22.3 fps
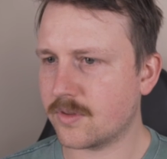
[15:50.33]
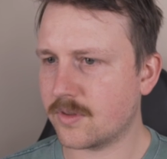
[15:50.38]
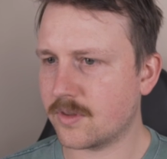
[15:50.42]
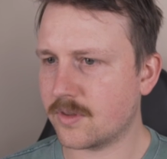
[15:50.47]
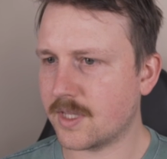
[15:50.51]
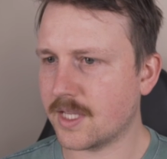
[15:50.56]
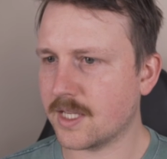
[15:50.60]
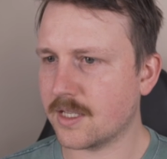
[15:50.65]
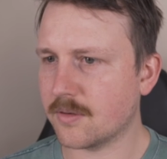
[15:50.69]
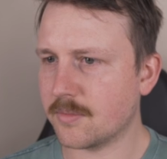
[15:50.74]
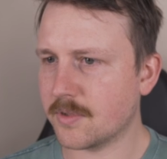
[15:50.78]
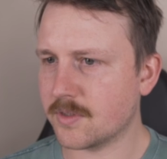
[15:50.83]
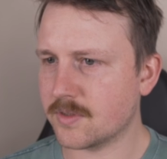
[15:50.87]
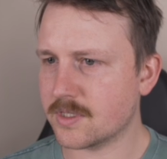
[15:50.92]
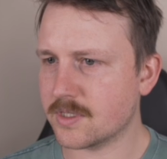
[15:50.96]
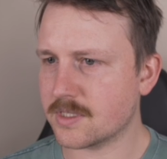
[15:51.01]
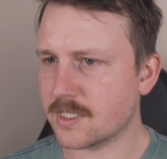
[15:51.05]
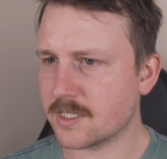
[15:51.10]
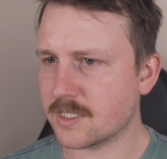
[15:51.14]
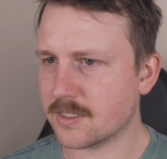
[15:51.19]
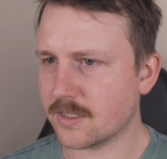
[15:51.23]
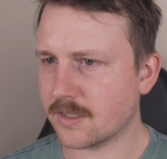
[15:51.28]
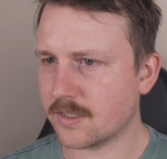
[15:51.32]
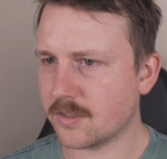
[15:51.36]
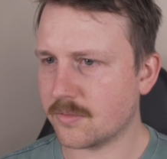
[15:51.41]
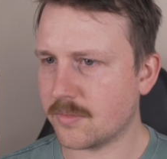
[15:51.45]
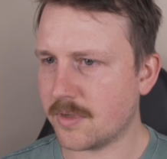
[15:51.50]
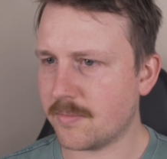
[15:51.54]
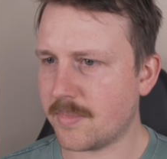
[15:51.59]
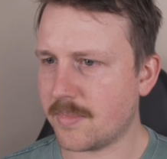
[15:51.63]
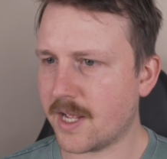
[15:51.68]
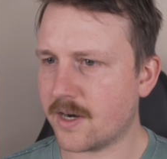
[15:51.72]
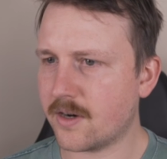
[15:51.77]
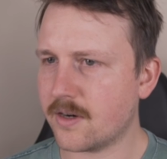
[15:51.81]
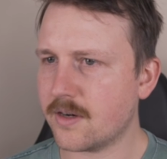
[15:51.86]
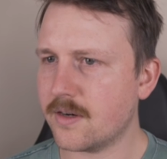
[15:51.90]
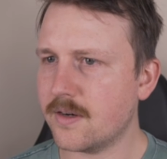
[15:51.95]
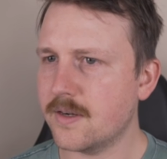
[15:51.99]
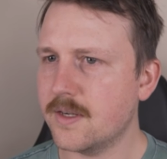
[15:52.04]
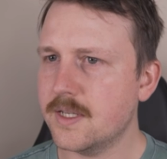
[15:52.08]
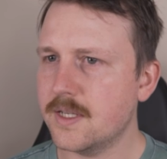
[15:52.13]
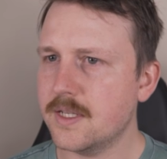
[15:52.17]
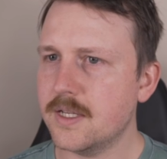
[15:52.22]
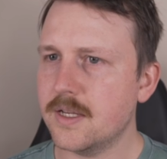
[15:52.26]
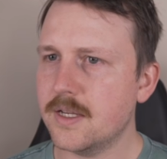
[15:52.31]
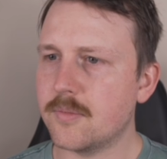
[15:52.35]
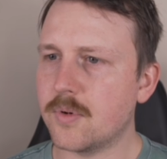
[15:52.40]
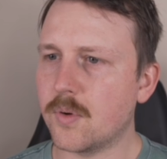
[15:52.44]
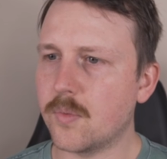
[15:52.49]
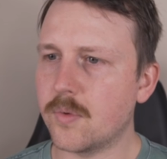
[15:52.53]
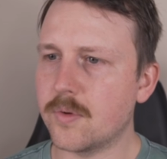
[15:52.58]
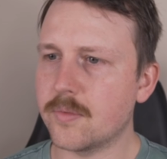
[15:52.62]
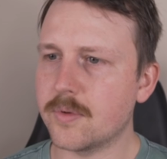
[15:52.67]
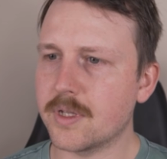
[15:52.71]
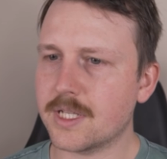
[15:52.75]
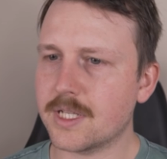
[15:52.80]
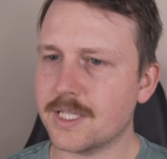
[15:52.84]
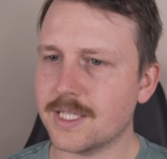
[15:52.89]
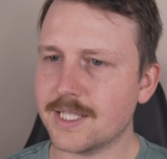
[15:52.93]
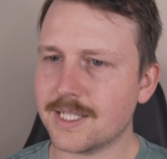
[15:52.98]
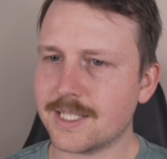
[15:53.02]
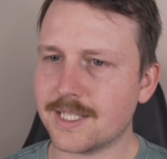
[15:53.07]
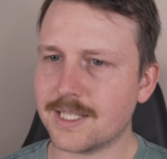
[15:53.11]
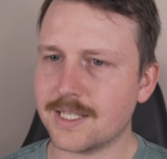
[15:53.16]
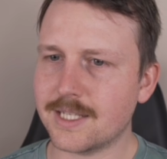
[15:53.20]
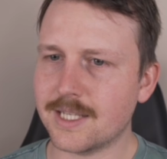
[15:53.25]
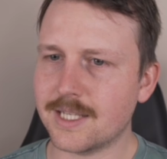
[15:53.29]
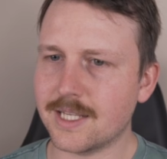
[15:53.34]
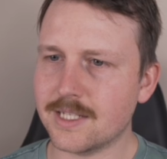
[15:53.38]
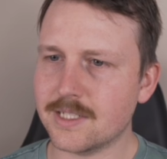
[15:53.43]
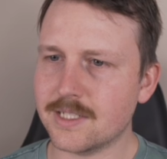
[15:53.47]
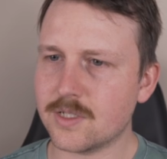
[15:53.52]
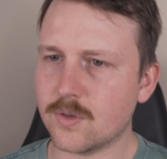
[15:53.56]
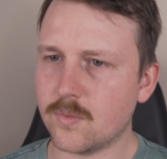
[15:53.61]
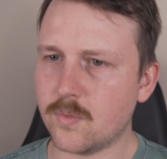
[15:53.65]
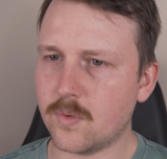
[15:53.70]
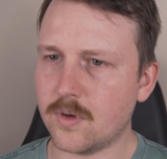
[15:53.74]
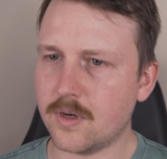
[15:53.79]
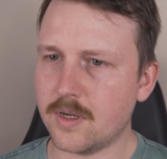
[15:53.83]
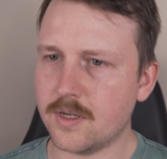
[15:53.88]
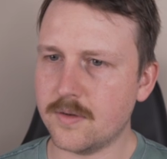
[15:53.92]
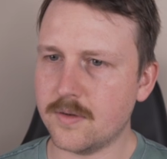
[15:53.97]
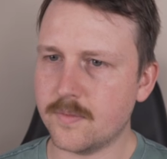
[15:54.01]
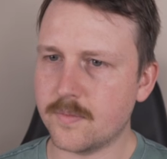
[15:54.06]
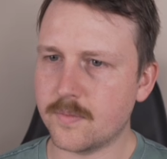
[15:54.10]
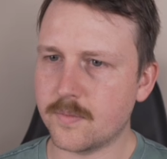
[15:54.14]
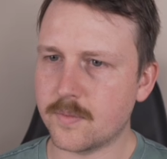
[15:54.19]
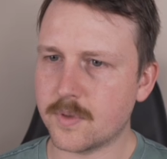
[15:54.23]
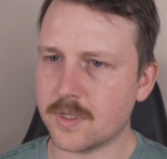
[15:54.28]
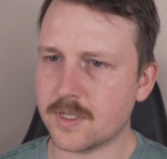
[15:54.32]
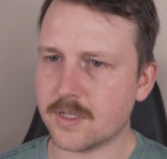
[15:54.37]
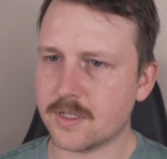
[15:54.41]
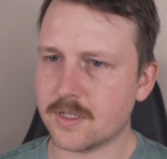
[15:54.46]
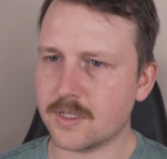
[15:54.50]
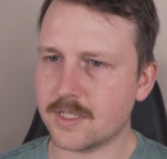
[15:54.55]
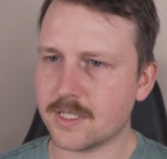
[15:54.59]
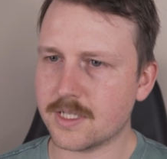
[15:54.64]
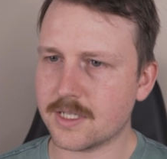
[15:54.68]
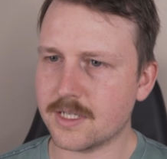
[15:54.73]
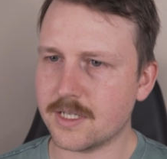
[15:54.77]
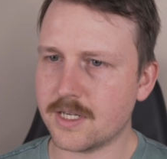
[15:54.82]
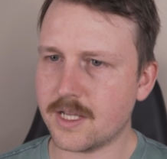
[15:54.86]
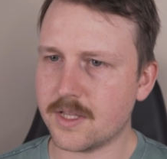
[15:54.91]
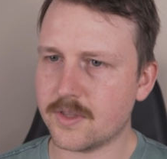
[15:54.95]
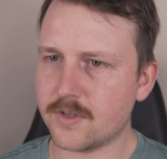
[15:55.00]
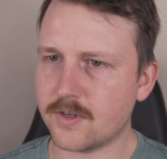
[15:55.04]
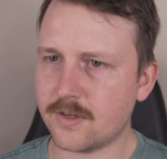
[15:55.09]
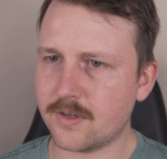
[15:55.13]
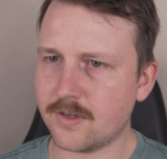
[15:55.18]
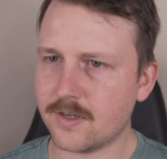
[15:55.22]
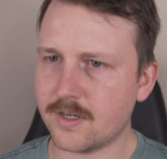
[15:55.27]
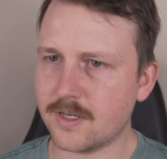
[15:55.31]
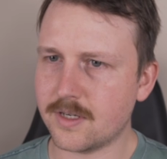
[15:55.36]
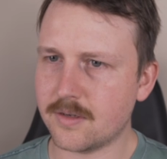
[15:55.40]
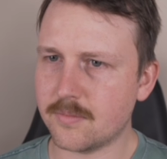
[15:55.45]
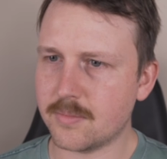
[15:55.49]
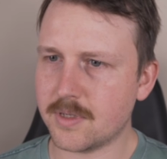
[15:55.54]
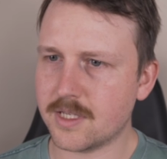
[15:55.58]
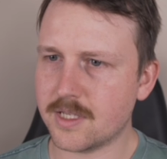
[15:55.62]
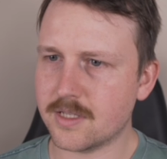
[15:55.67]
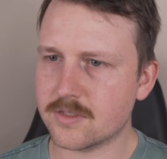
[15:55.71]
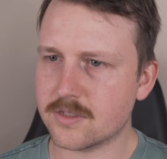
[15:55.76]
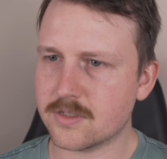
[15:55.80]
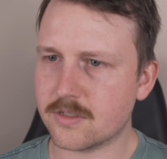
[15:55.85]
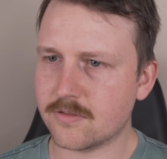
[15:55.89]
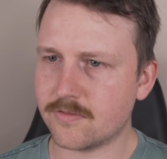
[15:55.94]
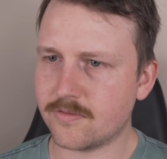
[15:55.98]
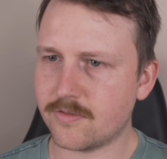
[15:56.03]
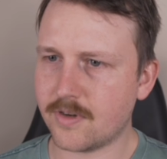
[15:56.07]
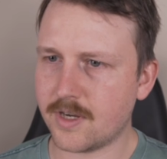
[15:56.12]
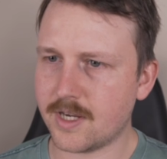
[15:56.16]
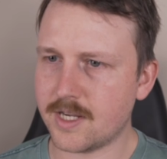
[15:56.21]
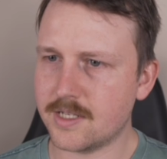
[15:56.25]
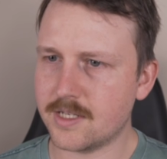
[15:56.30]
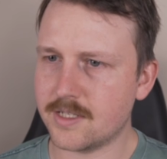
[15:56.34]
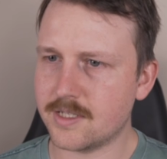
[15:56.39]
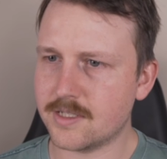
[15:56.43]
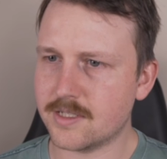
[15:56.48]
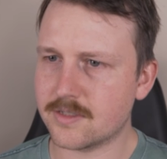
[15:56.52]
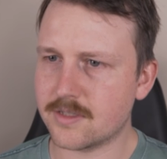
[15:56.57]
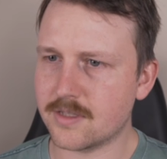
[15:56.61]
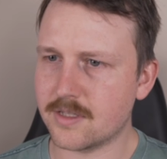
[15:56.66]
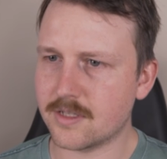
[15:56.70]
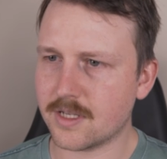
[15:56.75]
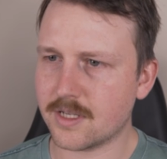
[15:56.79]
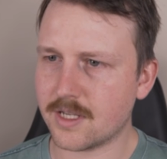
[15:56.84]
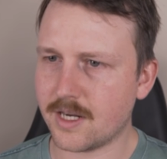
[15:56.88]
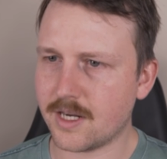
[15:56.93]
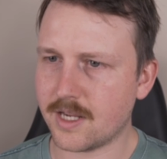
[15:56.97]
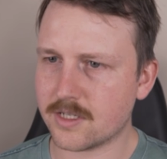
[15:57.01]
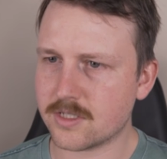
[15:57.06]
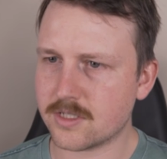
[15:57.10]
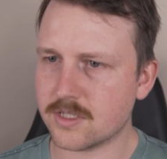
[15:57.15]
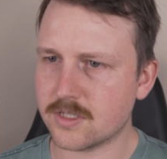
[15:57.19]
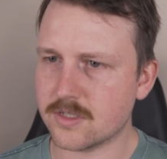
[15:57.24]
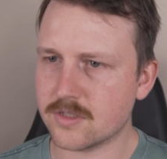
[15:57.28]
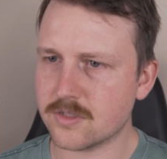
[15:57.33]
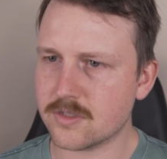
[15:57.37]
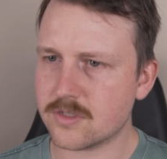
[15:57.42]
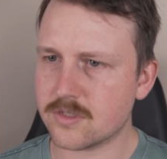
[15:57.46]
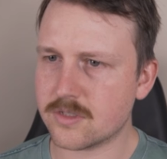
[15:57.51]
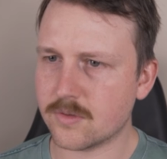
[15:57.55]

think about these things a little bit better. But when we click into one, we can click another and it begins to find the connections.